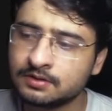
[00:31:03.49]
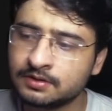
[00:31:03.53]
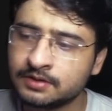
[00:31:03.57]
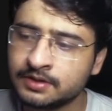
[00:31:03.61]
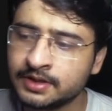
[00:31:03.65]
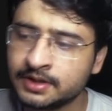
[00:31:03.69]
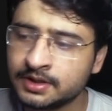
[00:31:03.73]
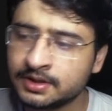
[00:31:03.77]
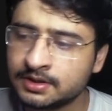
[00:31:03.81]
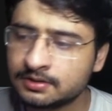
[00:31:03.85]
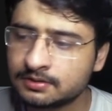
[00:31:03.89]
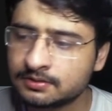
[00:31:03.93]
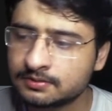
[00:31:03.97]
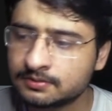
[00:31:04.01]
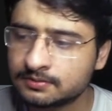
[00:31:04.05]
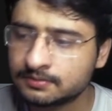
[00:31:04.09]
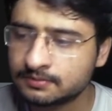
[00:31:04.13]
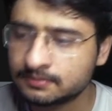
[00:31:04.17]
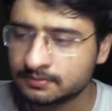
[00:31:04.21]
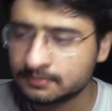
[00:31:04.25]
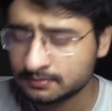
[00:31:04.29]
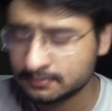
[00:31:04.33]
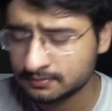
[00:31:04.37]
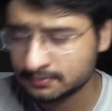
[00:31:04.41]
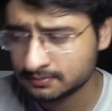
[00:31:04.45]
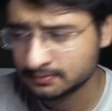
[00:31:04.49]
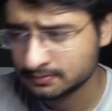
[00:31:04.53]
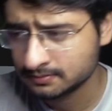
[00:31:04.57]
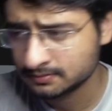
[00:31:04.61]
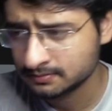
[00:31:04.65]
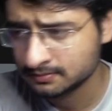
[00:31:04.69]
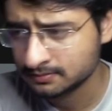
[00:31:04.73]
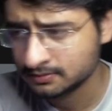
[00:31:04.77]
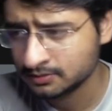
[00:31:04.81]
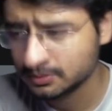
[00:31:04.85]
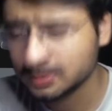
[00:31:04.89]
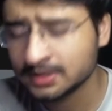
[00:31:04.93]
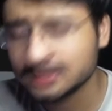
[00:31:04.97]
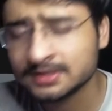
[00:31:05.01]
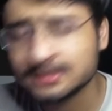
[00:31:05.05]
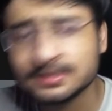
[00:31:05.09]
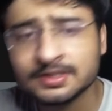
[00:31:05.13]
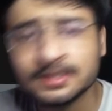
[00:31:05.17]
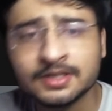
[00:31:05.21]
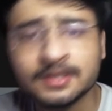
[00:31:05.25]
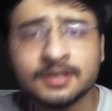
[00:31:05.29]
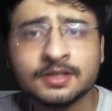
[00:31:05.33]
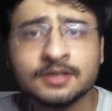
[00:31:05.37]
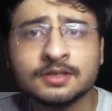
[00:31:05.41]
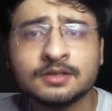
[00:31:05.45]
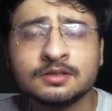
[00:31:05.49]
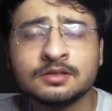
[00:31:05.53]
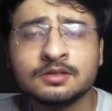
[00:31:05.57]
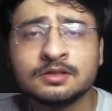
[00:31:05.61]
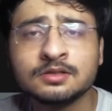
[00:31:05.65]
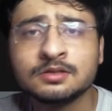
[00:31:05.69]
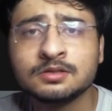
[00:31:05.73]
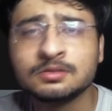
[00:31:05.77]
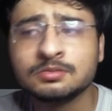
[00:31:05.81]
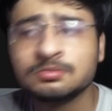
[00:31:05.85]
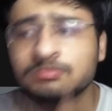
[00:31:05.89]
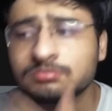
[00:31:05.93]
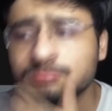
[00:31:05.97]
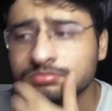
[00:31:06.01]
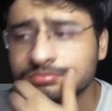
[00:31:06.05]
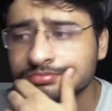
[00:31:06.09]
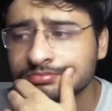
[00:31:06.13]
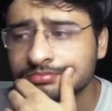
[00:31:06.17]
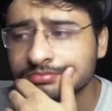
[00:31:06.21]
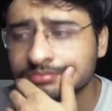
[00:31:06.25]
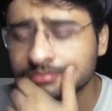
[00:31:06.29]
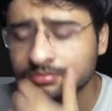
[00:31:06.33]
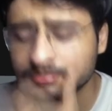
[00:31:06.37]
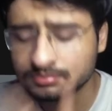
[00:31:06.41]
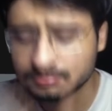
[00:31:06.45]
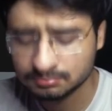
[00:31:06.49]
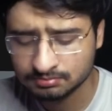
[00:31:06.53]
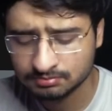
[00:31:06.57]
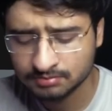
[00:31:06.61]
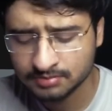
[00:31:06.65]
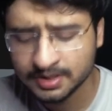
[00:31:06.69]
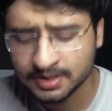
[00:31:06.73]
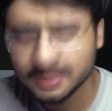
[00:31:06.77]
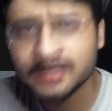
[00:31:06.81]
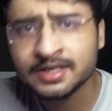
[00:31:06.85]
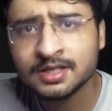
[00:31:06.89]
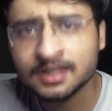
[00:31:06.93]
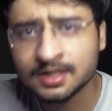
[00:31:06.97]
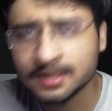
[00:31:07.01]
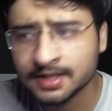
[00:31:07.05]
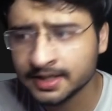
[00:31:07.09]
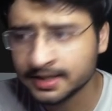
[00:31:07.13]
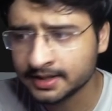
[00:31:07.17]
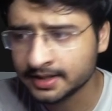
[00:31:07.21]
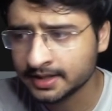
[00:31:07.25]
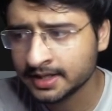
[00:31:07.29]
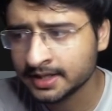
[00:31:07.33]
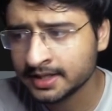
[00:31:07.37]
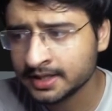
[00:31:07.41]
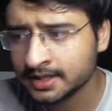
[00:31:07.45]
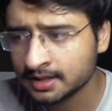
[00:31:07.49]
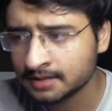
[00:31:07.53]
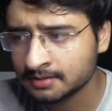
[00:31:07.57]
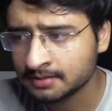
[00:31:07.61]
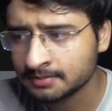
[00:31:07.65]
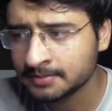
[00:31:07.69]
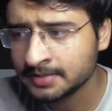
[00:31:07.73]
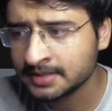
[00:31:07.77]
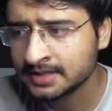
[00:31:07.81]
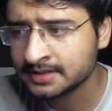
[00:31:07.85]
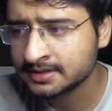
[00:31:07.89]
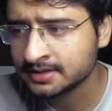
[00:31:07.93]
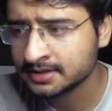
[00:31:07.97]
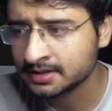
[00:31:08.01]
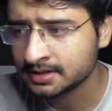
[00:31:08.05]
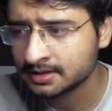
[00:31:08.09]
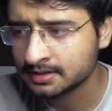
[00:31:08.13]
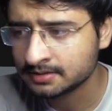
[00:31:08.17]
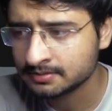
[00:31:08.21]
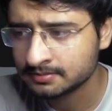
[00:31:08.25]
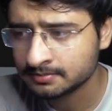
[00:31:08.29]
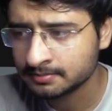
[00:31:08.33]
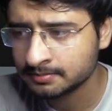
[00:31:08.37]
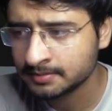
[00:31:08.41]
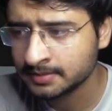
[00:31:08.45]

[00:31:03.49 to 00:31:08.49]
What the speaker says: their, you can say, area, right? Base area.